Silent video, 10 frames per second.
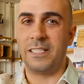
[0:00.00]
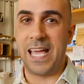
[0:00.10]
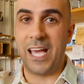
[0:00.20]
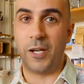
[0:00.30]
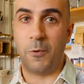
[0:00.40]

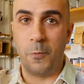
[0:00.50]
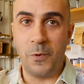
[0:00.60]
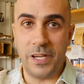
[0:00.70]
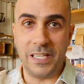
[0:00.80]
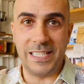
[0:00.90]
down a
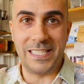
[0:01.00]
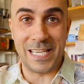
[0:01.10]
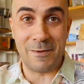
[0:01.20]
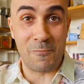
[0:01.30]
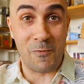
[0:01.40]
really
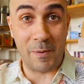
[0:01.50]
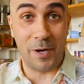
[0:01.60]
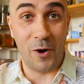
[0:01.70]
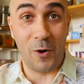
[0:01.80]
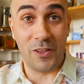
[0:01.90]
deep
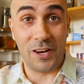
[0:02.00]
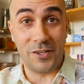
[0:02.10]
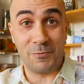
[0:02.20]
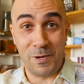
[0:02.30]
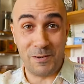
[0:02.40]
rabbit hole
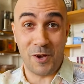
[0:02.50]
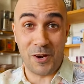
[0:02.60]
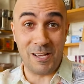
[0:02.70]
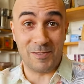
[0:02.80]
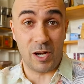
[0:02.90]
that we
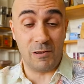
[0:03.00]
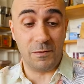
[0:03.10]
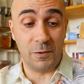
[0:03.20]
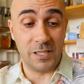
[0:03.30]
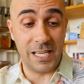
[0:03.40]
don't have time
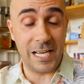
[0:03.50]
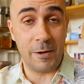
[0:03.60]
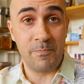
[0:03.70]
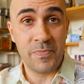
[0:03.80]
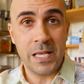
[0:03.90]
for
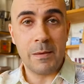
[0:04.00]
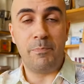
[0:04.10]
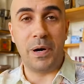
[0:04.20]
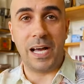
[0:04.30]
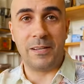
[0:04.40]
now,
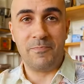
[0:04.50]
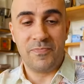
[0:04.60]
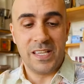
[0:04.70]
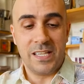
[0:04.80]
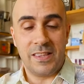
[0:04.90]
but
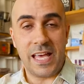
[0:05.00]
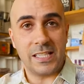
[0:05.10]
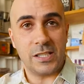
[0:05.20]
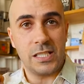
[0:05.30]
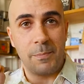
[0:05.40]

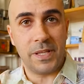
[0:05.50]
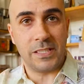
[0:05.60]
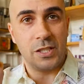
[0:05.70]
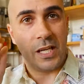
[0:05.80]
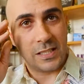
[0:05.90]
that's
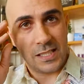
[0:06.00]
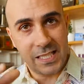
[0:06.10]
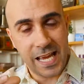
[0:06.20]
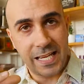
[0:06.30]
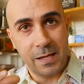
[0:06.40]
something to
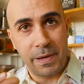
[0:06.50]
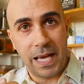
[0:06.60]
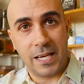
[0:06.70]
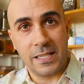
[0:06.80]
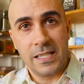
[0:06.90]
understand
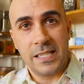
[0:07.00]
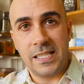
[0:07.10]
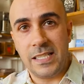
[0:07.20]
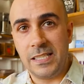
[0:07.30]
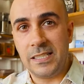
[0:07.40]
about
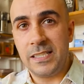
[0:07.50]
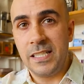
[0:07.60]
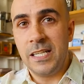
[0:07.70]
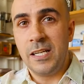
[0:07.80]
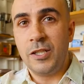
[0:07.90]
is
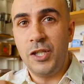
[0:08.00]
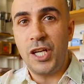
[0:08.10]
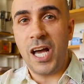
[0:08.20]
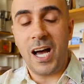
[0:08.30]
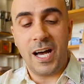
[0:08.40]
you
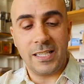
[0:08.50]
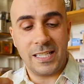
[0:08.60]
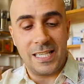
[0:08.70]
can't